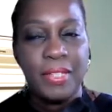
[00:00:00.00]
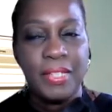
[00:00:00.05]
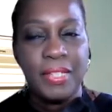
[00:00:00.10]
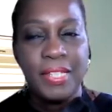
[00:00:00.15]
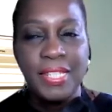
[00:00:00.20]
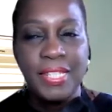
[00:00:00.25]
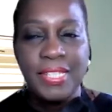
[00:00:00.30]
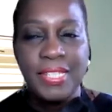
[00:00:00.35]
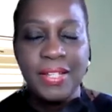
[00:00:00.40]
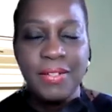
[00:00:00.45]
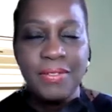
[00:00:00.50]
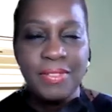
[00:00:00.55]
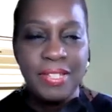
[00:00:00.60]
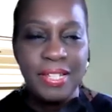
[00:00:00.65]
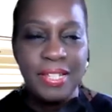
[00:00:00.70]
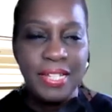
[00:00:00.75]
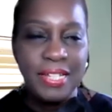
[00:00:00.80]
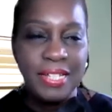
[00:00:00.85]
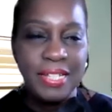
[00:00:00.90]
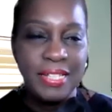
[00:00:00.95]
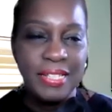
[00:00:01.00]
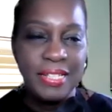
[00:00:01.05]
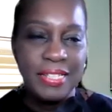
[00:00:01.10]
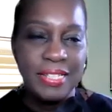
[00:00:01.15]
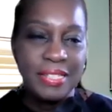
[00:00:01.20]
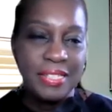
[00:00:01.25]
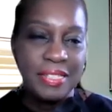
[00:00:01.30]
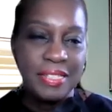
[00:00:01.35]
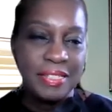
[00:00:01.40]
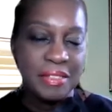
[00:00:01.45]
This sounds like
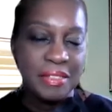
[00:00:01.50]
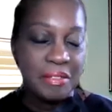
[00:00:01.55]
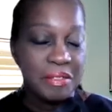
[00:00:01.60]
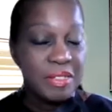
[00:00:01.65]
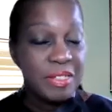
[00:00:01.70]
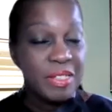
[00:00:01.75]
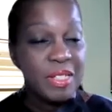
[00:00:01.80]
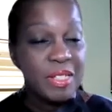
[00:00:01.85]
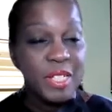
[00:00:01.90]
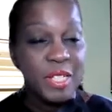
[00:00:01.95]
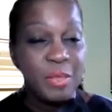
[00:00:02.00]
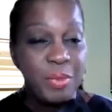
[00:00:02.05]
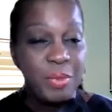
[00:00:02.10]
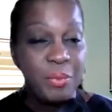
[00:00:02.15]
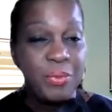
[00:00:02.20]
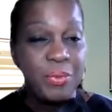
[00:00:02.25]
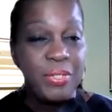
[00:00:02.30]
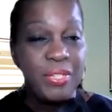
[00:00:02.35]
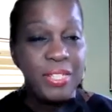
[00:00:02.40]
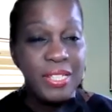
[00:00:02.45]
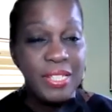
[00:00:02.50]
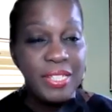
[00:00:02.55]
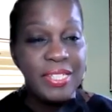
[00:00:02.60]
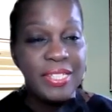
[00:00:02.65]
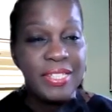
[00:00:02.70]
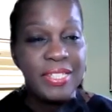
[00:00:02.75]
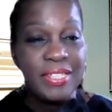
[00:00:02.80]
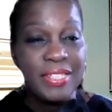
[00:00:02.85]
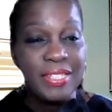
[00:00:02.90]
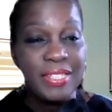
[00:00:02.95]
it's gonna be pretty
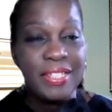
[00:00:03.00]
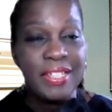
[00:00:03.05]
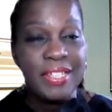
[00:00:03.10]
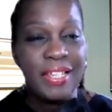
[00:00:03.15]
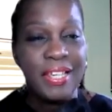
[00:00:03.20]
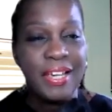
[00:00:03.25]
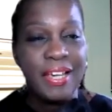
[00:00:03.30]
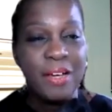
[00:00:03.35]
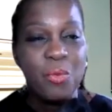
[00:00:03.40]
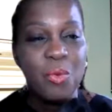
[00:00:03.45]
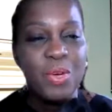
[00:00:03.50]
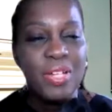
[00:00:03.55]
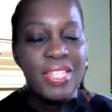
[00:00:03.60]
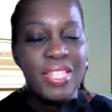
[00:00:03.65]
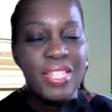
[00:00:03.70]
easy. What's